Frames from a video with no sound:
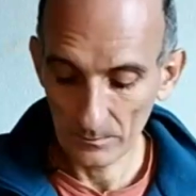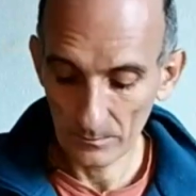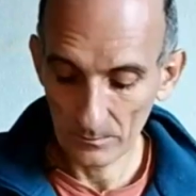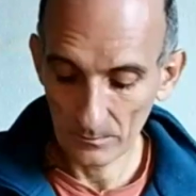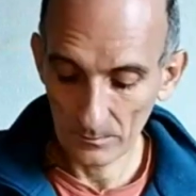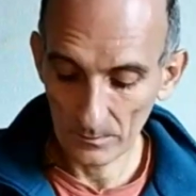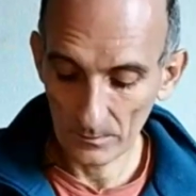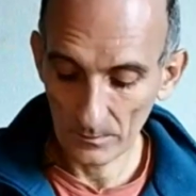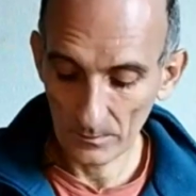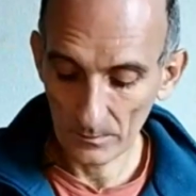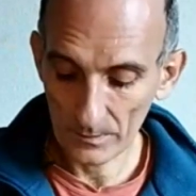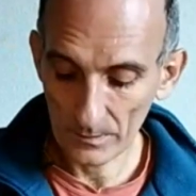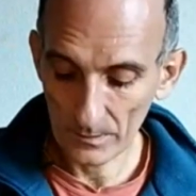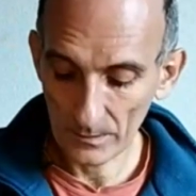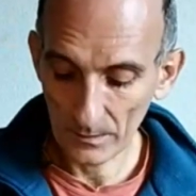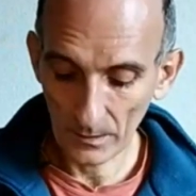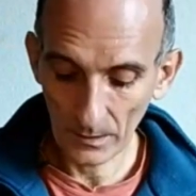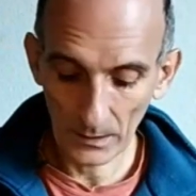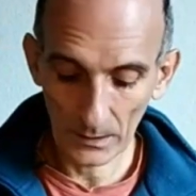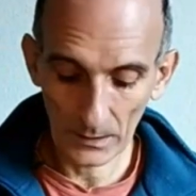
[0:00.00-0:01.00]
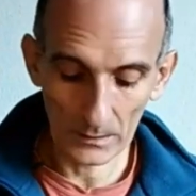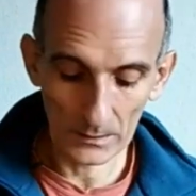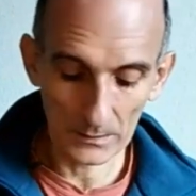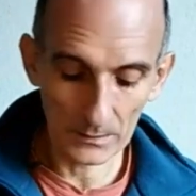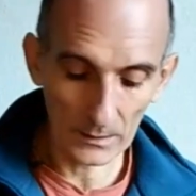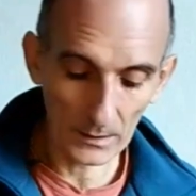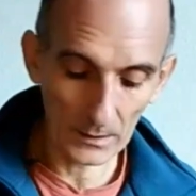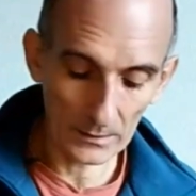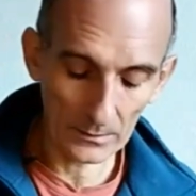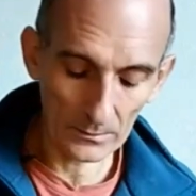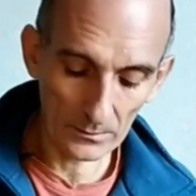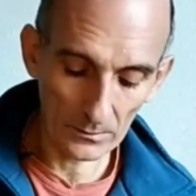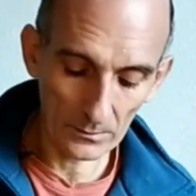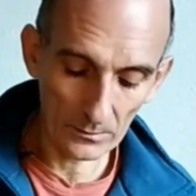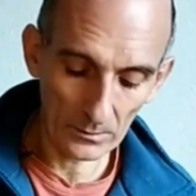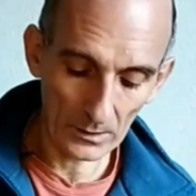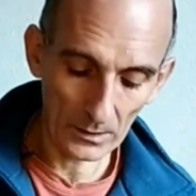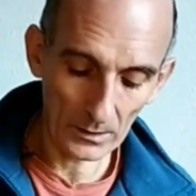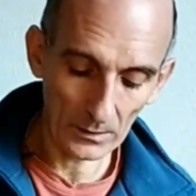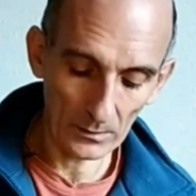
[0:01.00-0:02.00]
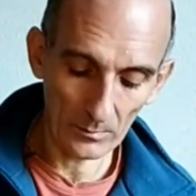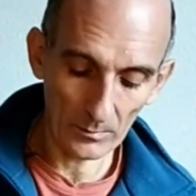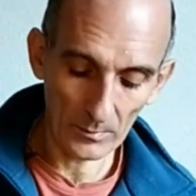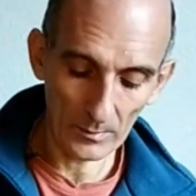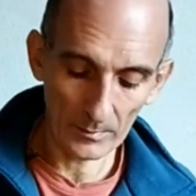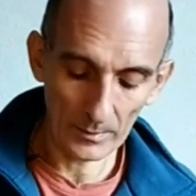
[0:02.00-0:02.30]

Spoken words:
Yes. And I don't know how